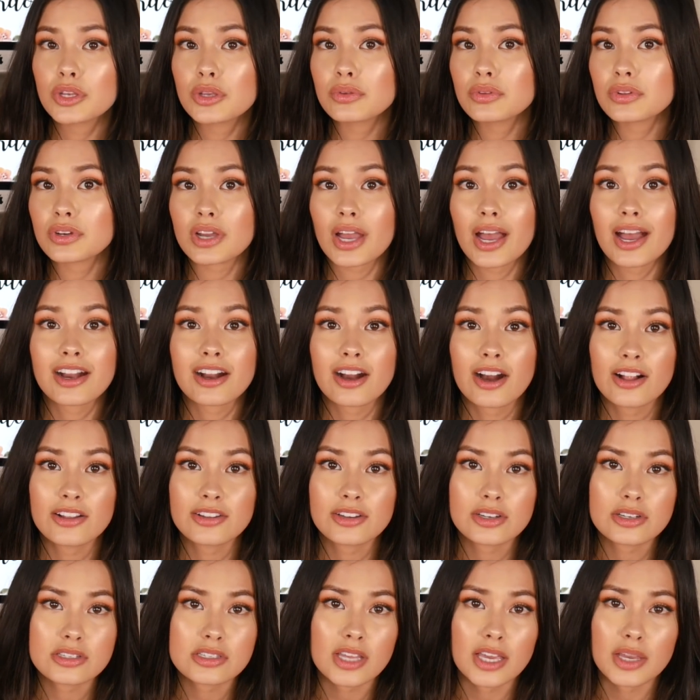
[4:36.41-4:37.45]
you look at
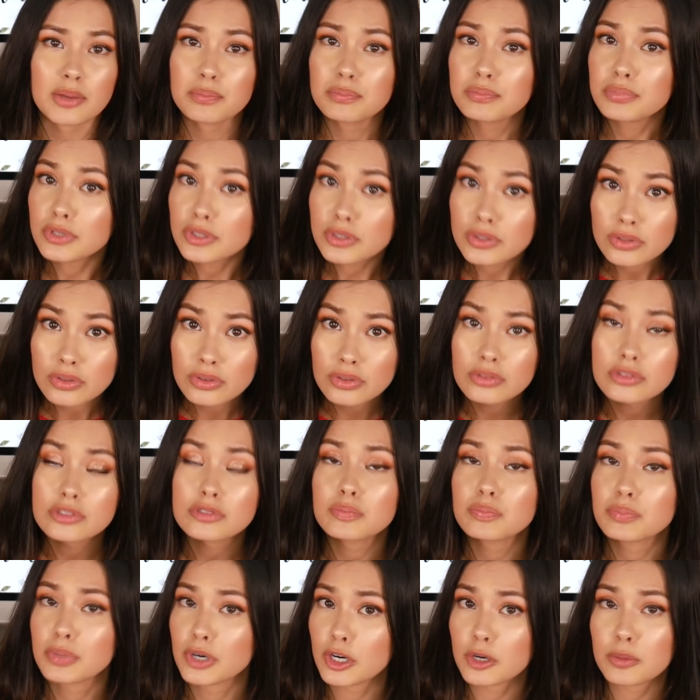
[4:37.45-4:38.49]
colors like blues,
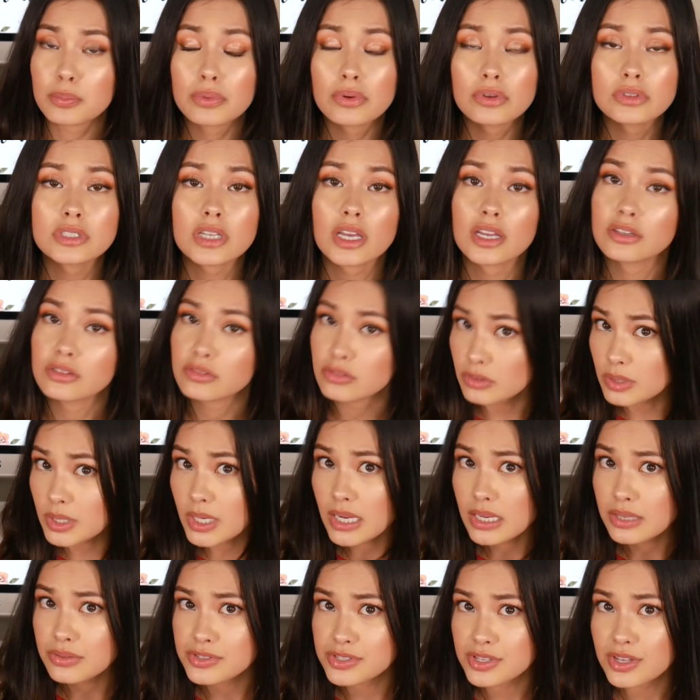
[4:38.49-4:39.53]
purples, and
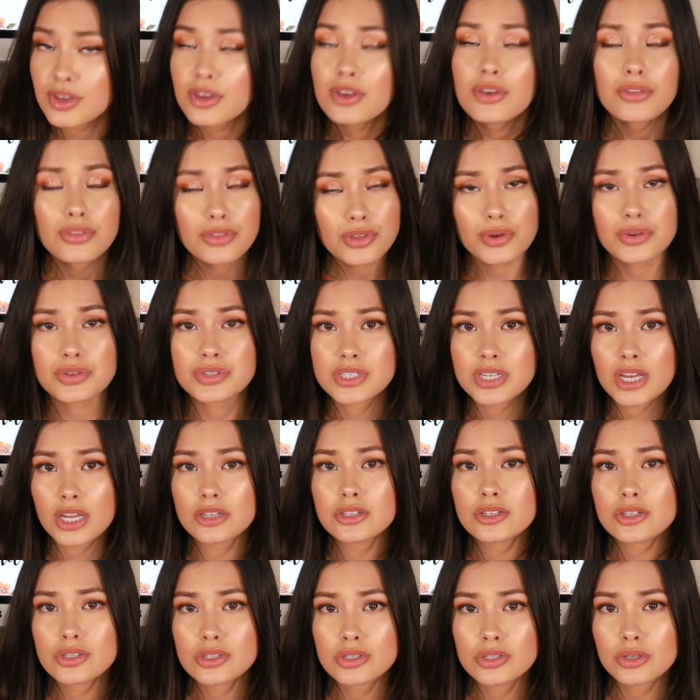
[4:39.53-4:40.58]
greens, those tend
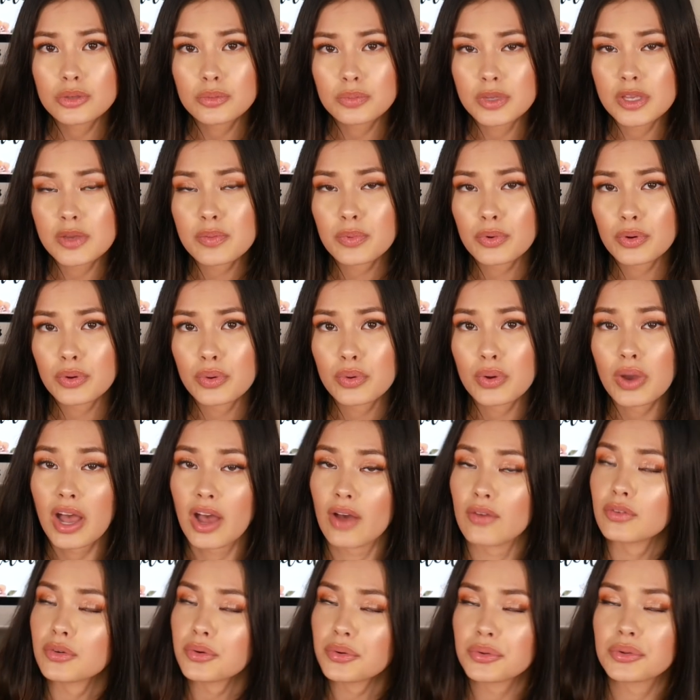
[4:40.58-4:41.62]
to suit people who
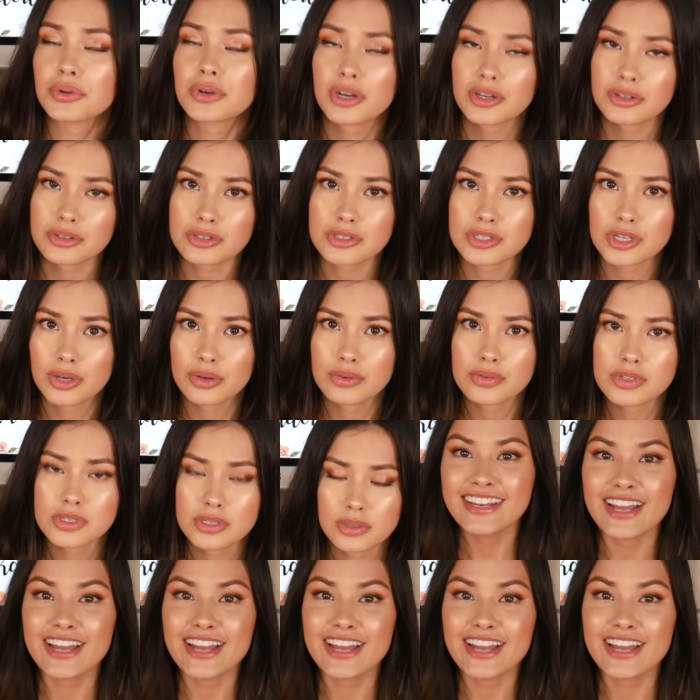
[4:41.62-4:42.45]
have cooler undertones.